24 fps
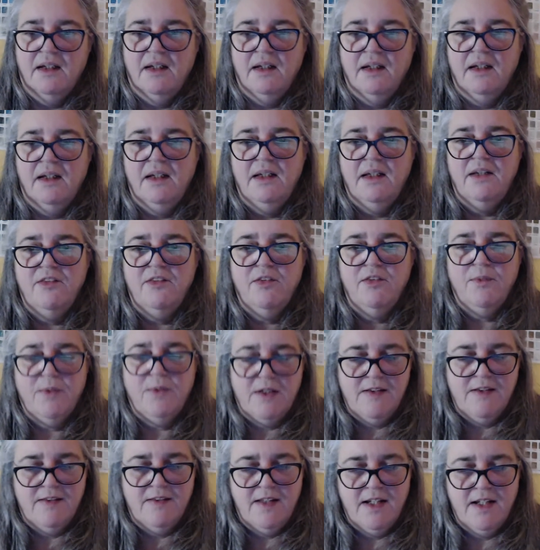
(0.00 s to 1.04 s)
And
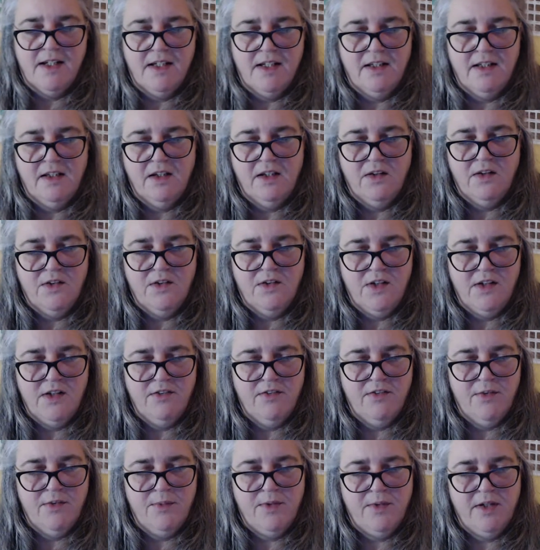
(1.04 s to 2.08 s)
everyone's saying hello to
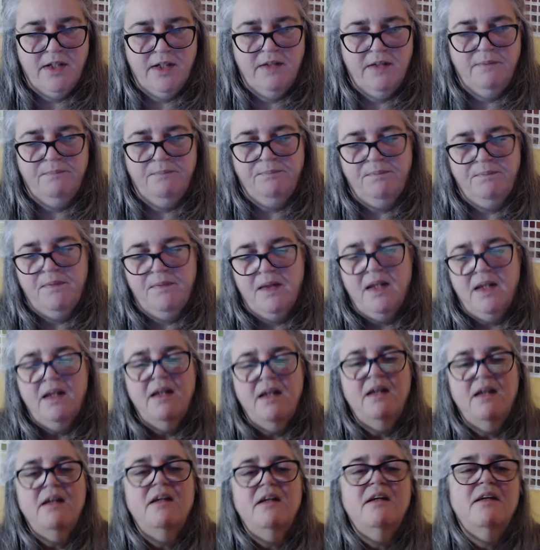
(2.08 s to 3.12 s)
everyone.
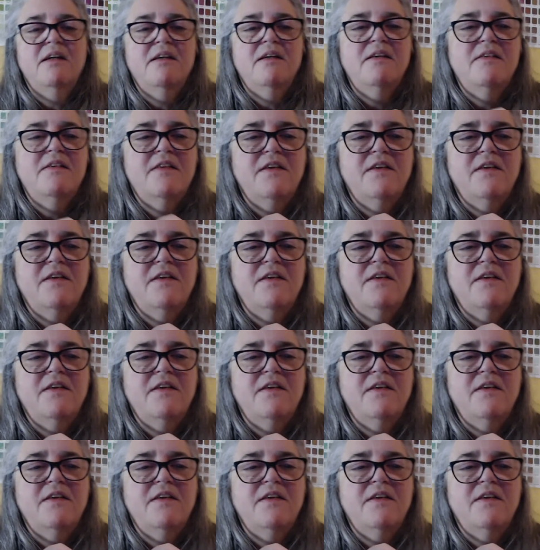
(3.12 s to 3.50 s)
So